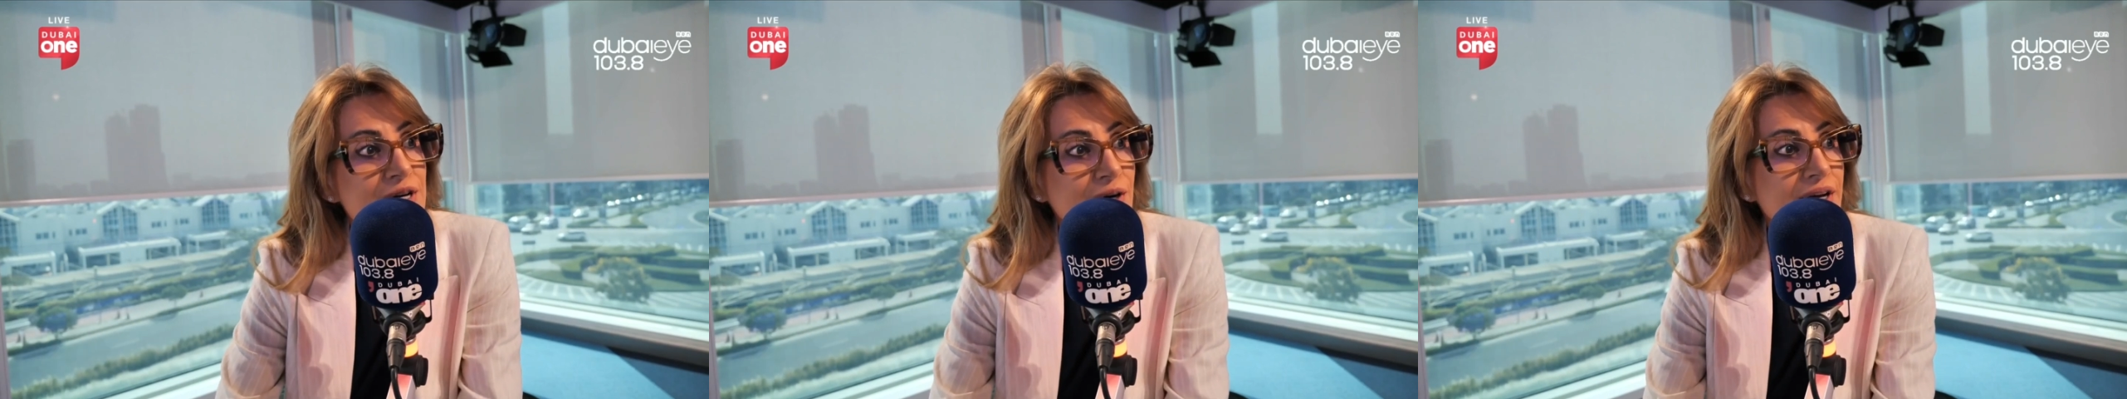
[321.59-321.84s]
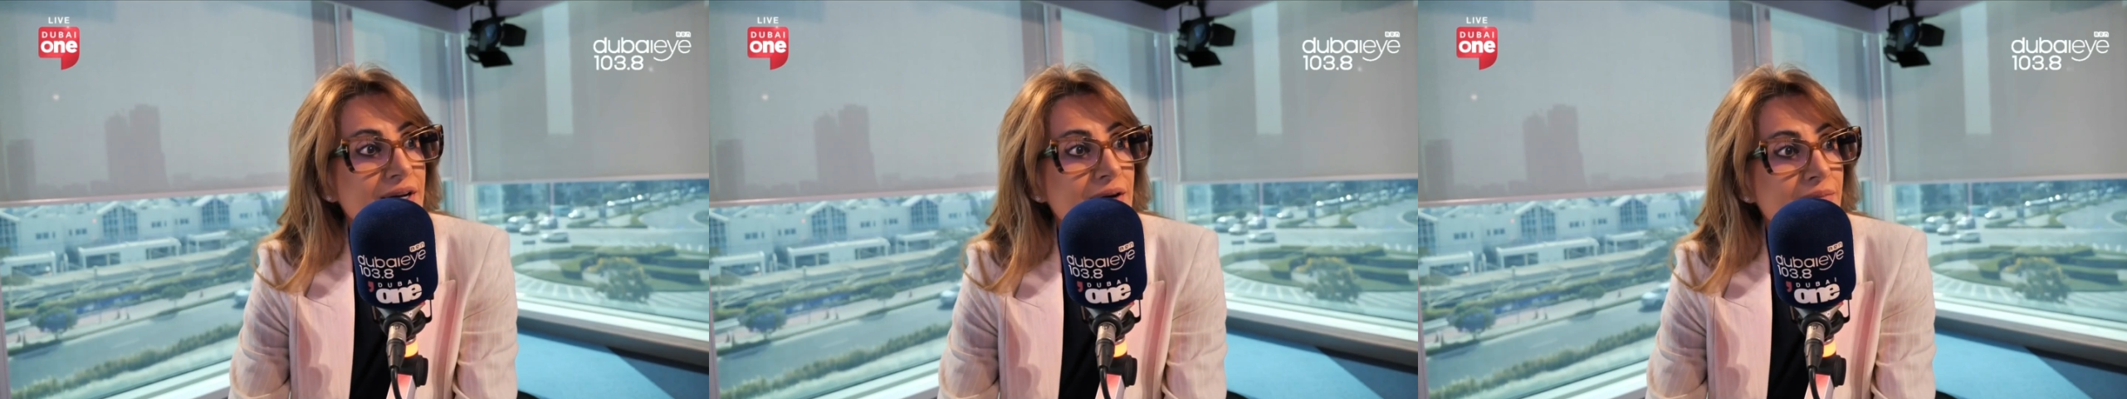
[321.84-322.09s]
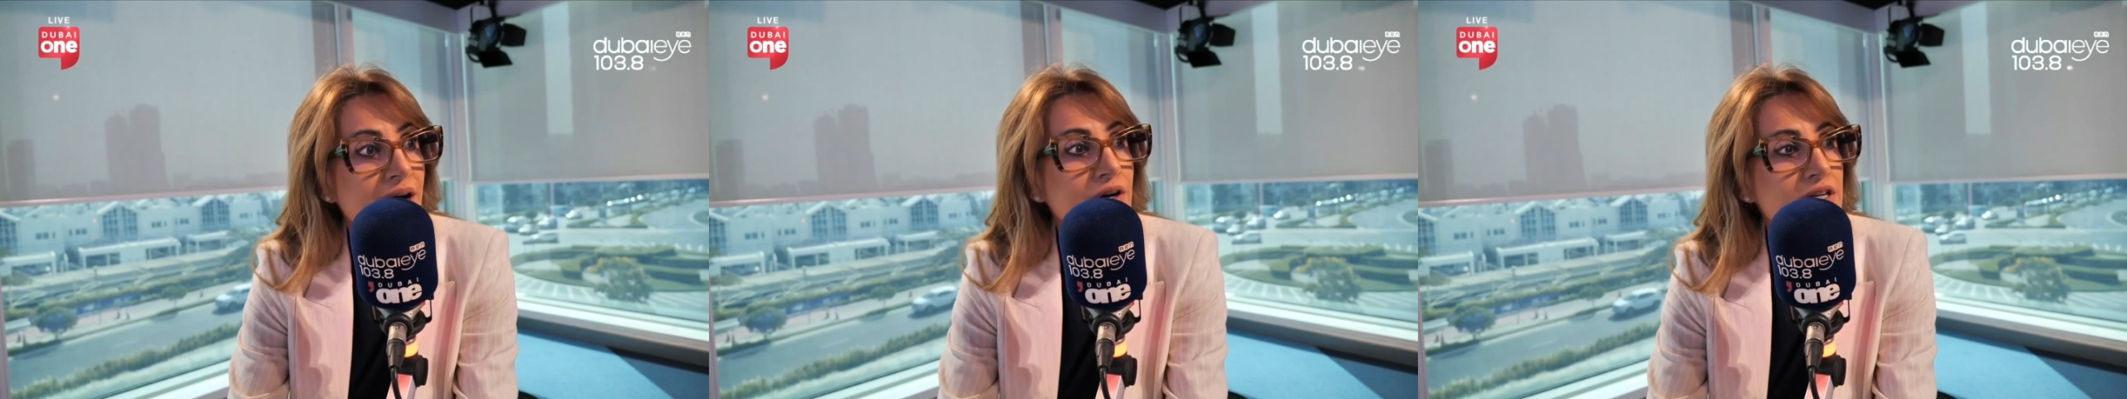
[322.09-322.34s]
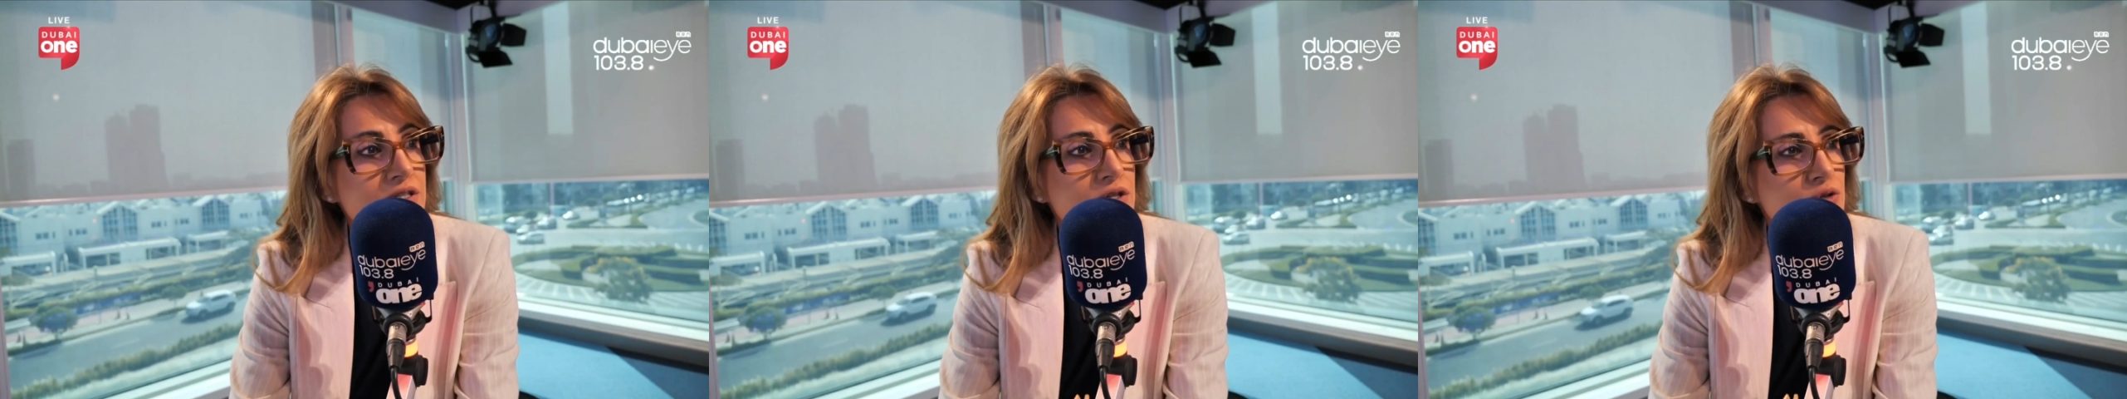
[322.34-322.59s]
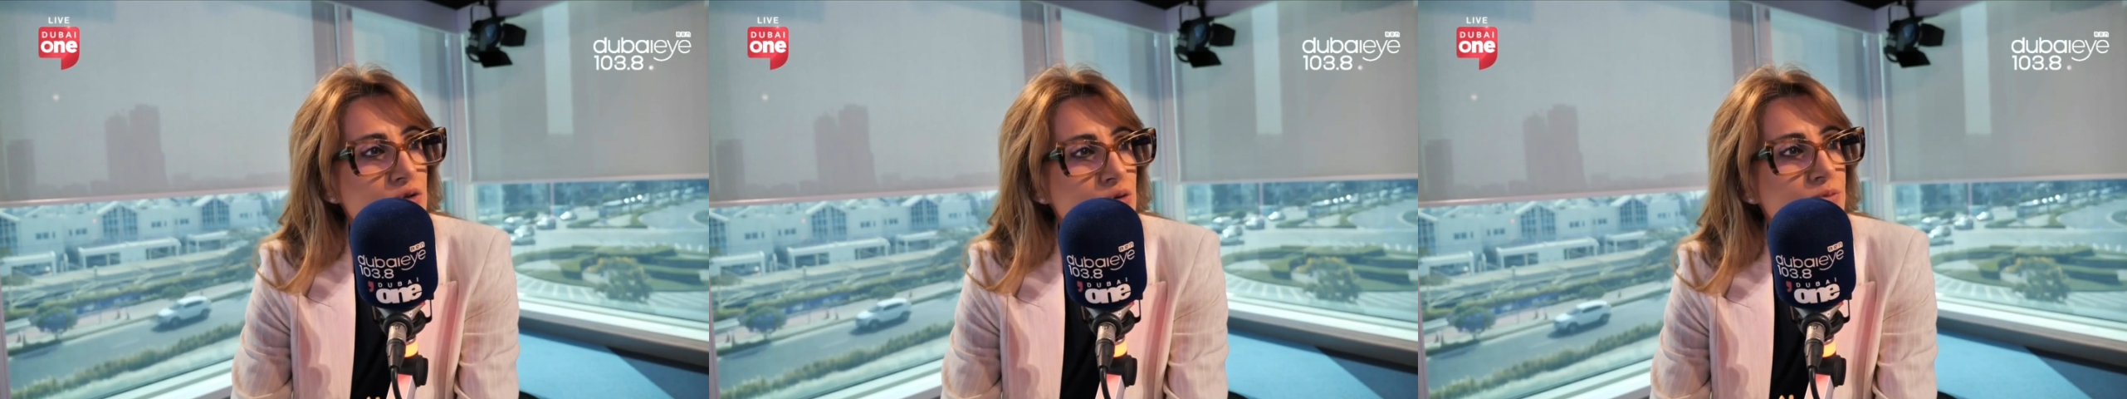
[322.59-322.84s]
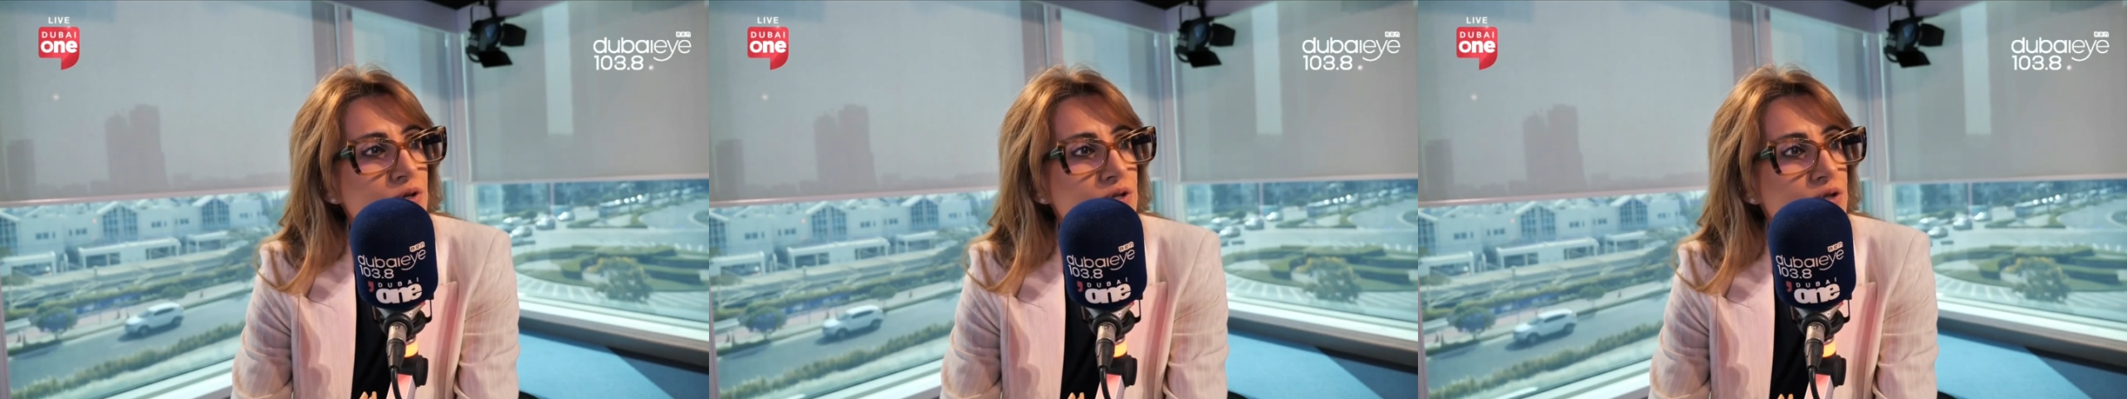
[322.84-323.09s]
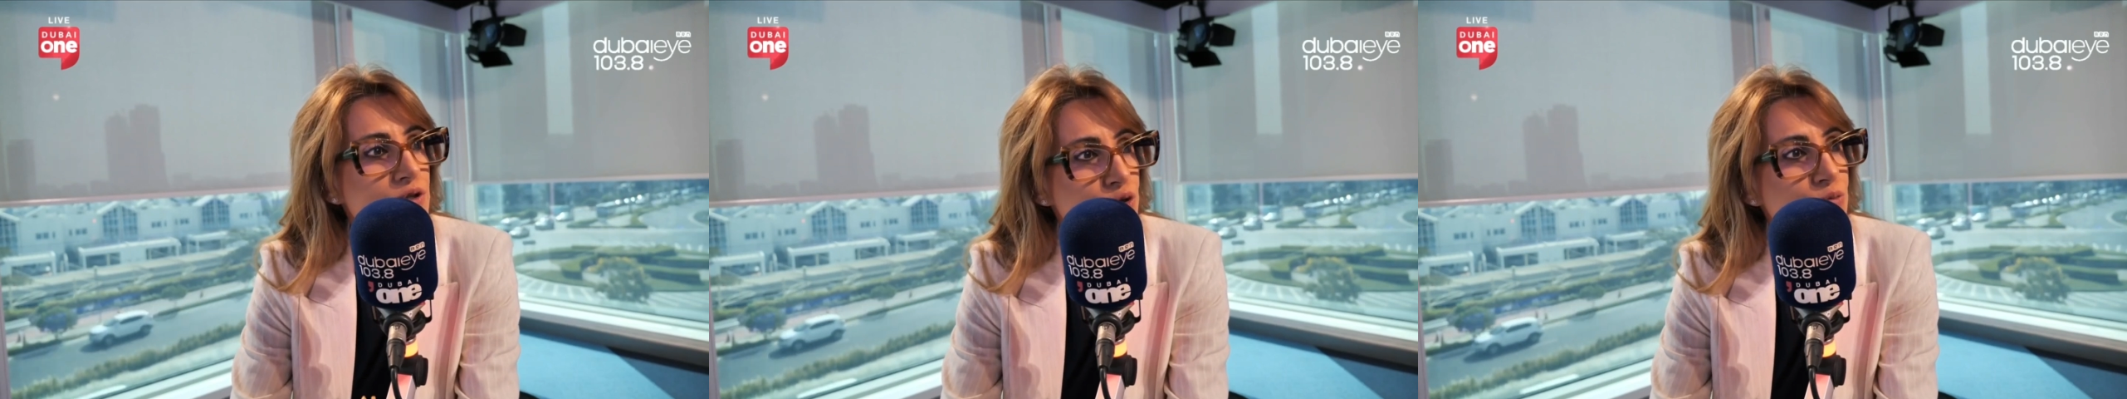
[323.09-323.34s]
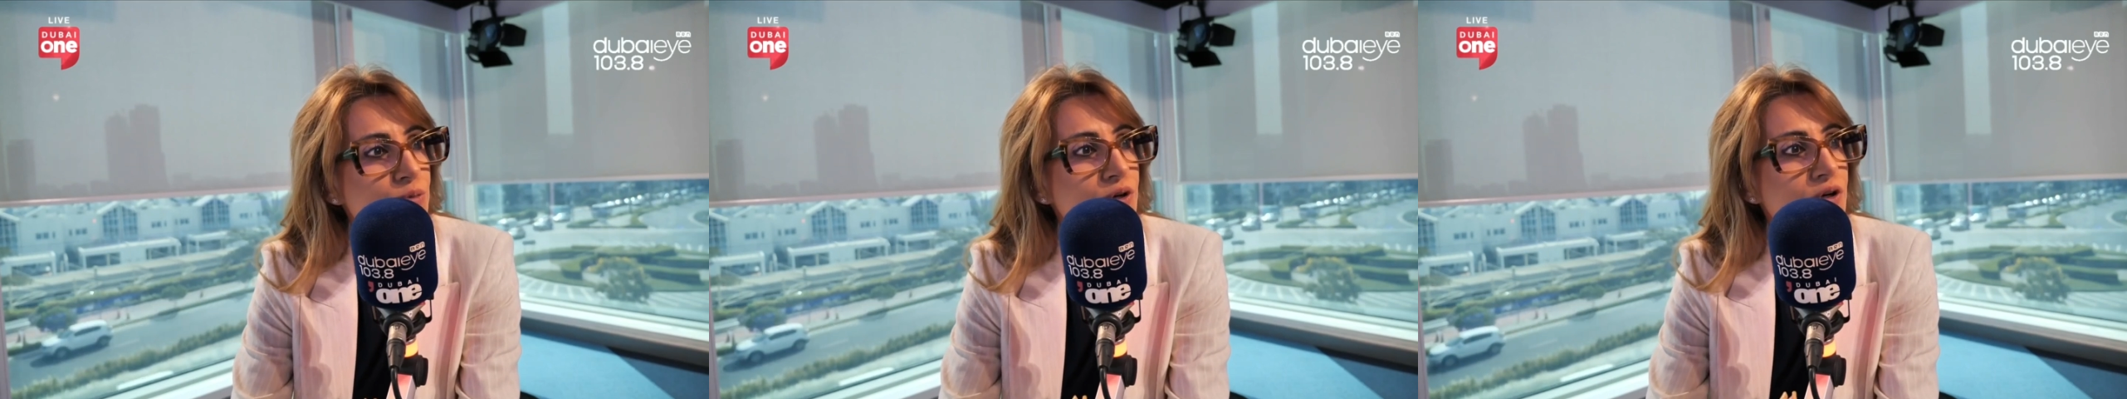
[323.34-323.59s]
talking about is the super
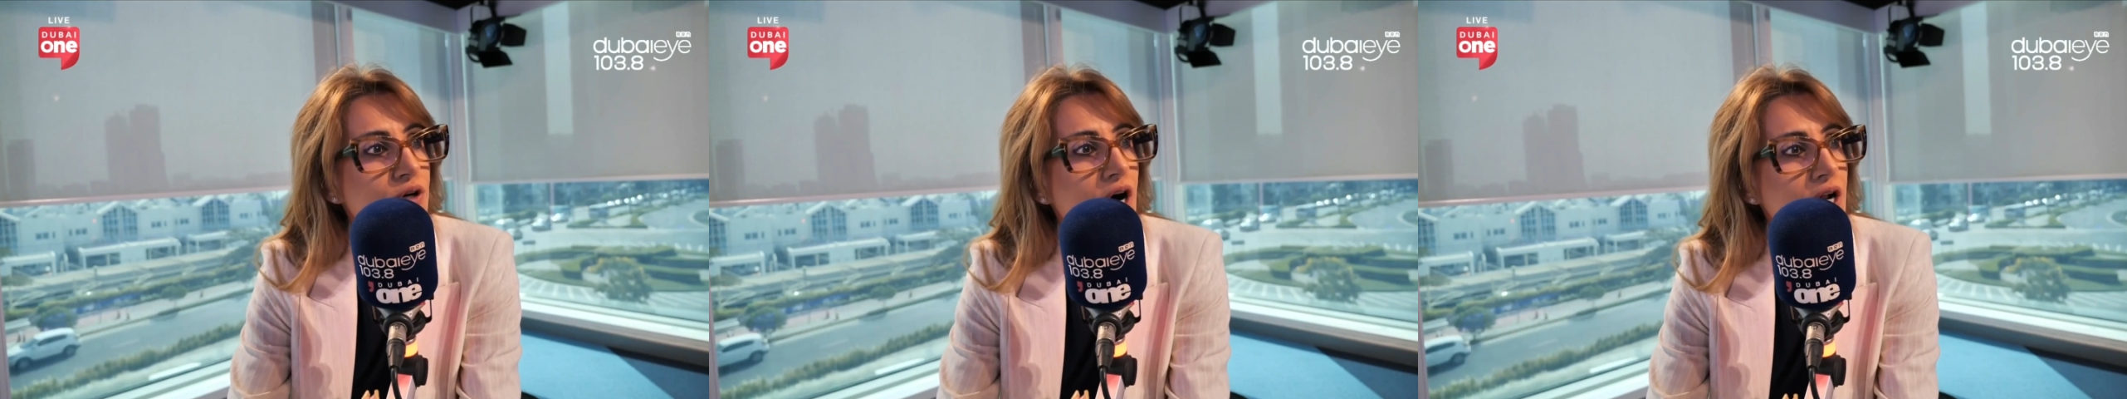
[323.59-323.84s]
duper